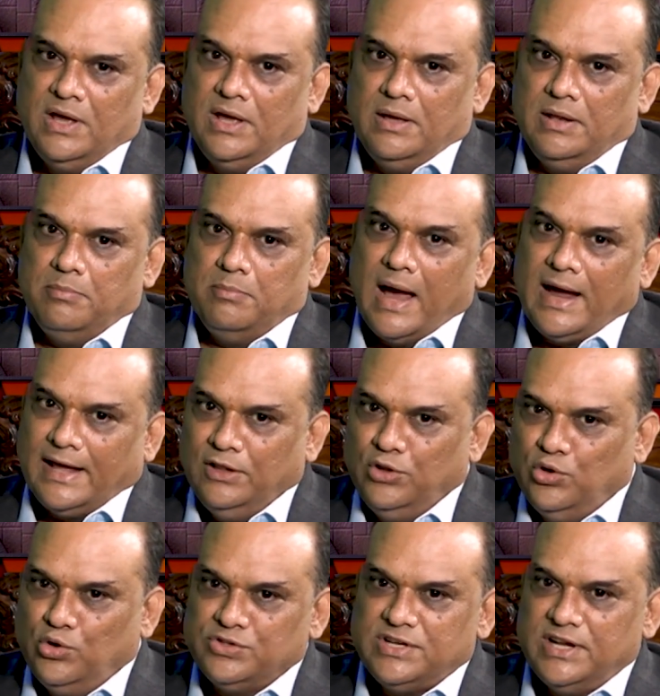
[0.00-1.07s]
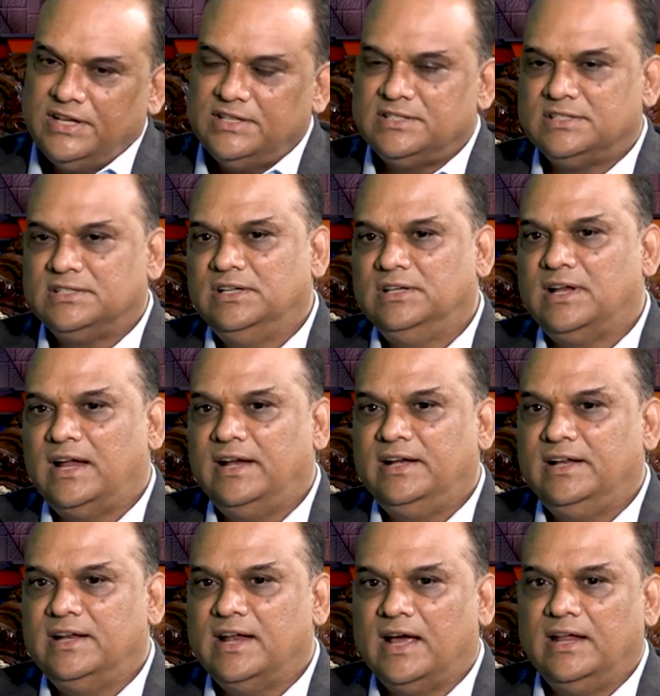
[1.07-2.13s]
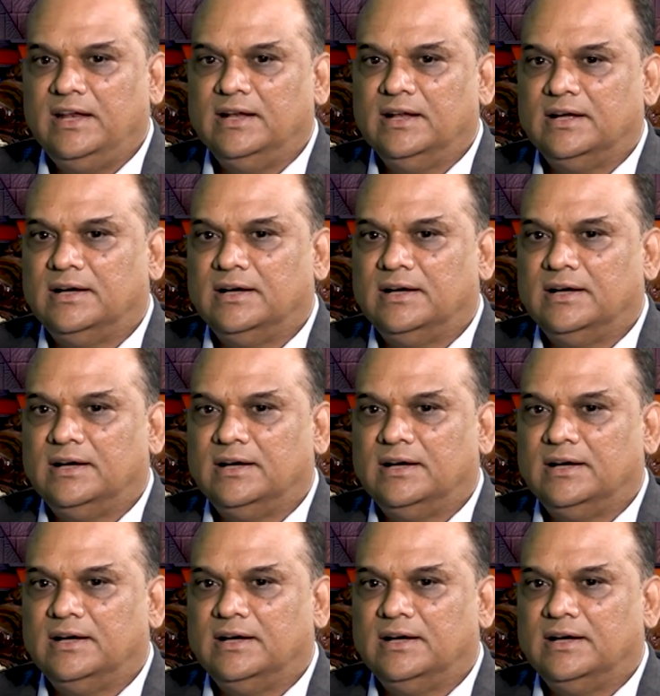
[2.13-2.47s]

Back in those days, in '99,